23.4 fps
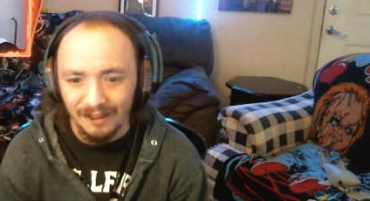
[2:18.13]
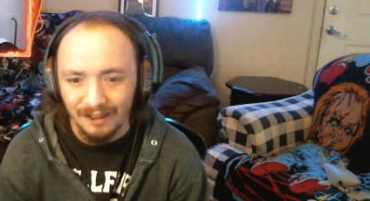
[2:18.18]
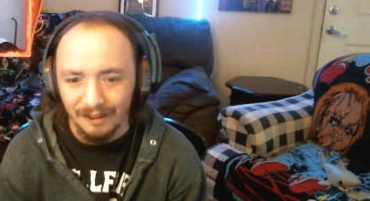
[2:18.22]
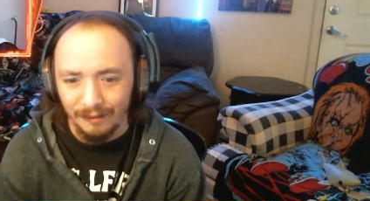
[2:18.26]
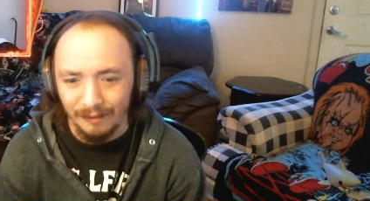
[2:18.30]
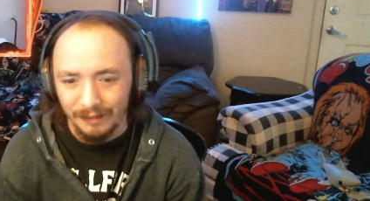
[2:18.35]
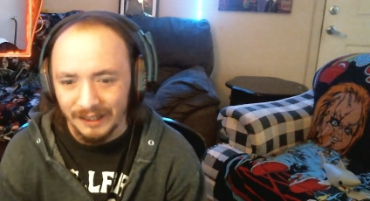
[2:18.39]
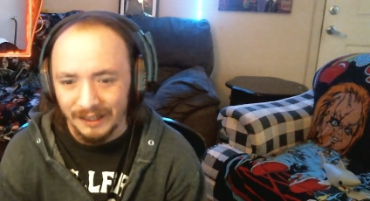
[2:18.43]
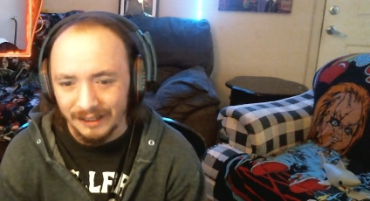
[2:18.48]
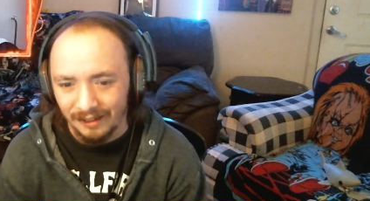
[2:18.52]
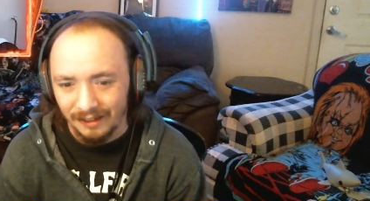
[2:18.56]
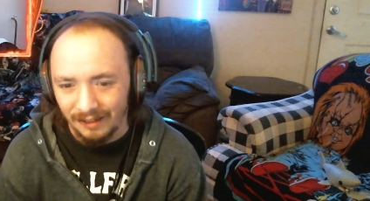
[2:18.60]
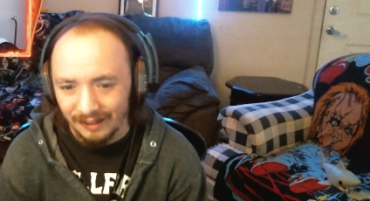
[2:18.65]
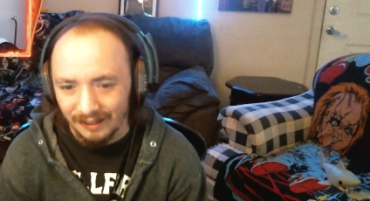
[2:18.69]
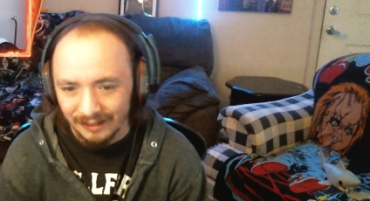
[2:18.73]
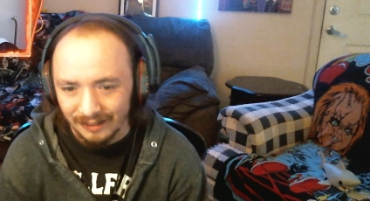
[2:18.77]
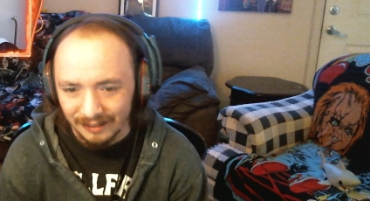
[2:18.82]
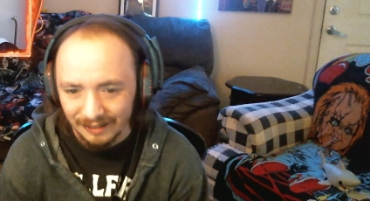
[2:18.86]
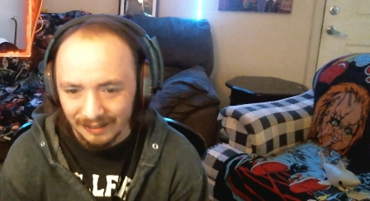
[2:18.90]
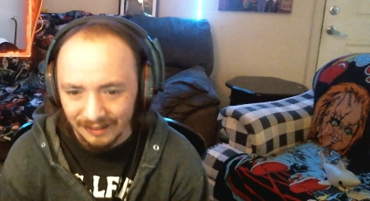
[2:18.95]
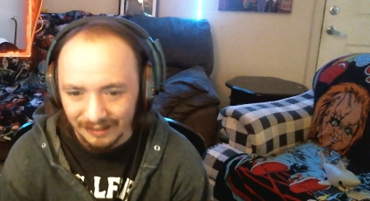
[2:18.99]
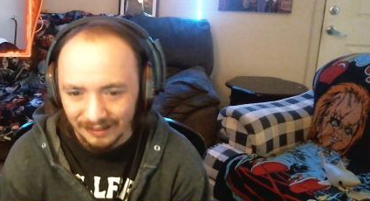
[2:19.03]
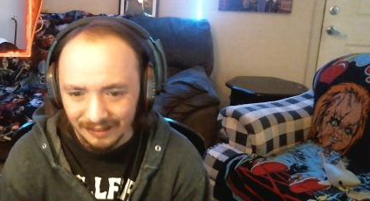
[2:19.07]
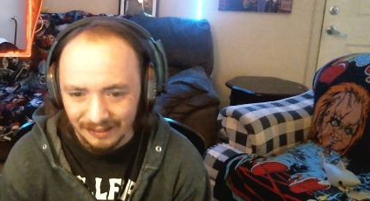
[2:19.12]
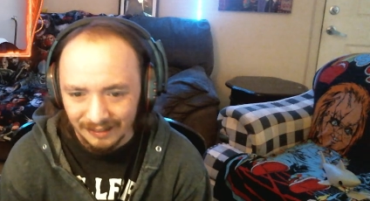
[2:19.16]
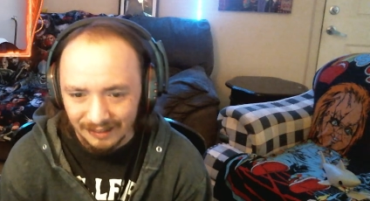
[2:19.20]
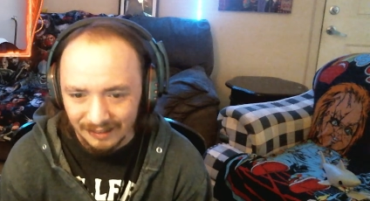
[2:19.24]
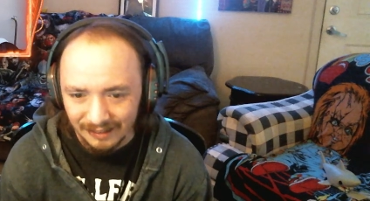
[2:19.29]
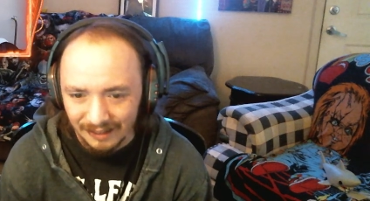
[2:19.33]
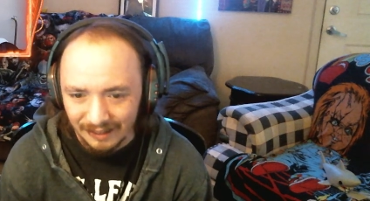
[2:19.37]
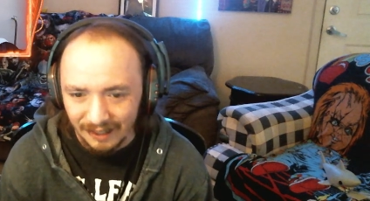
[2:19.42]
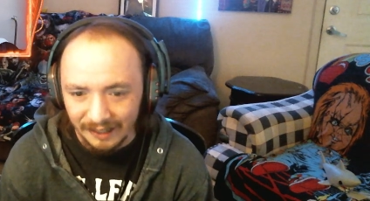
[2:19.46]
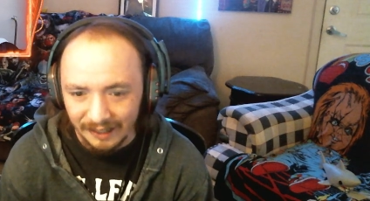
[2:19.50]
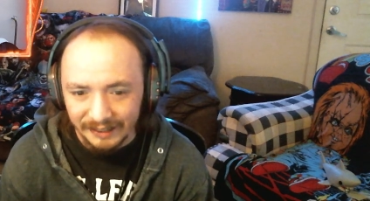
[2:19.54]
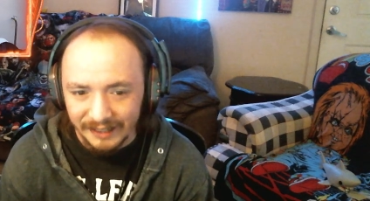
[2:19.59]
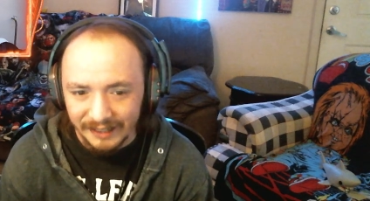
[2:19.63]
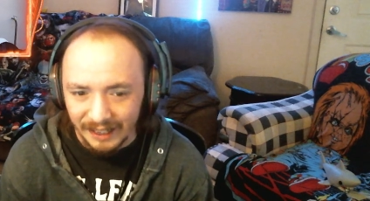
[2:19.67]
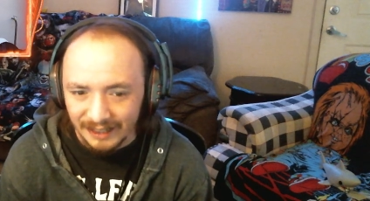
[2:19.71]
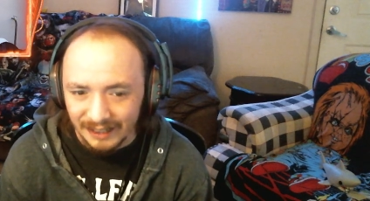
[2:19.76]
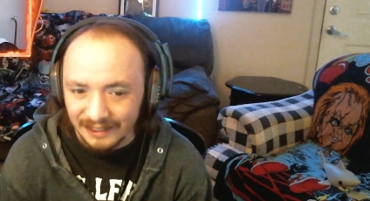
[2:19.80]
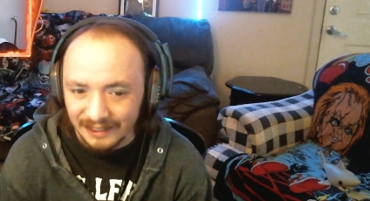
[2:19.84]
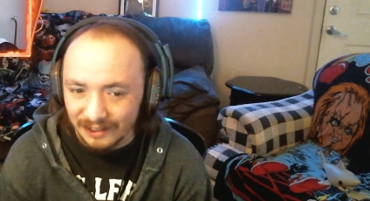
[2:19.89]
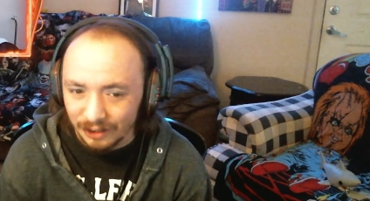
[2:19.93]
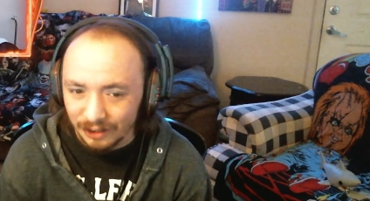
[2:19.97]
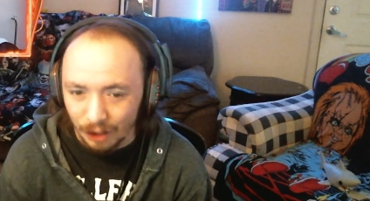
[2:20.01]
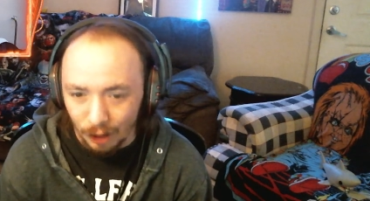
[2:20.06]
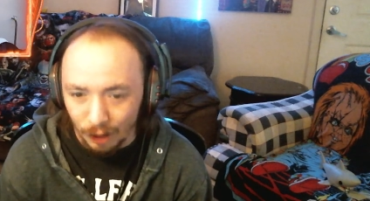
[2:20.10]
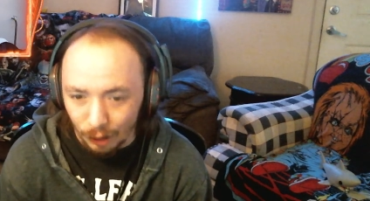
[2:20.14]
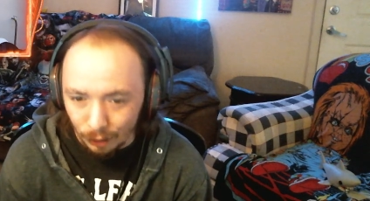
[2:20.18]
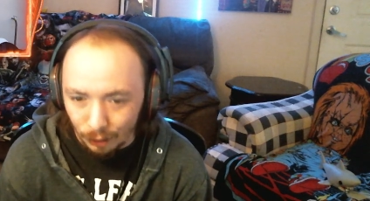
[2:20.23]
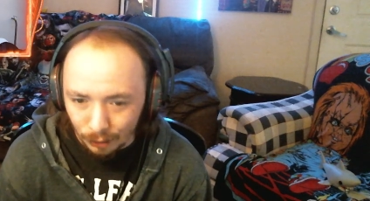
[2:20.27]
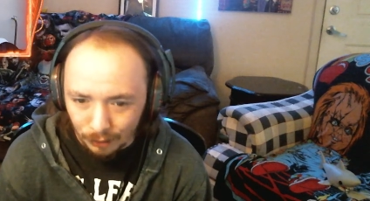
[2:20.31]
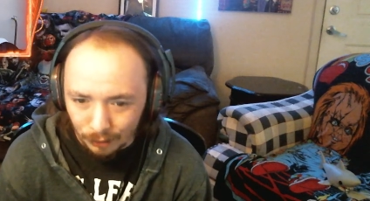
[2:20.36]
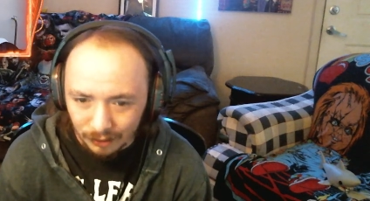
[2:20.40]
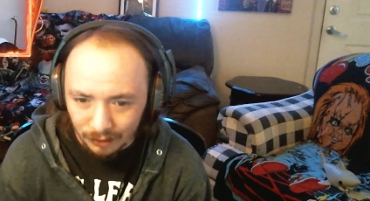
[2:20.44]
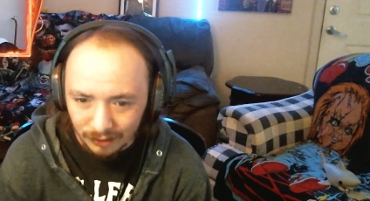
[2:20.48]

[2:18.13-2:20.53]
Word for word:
Speaker 1: oh my god. I guess go.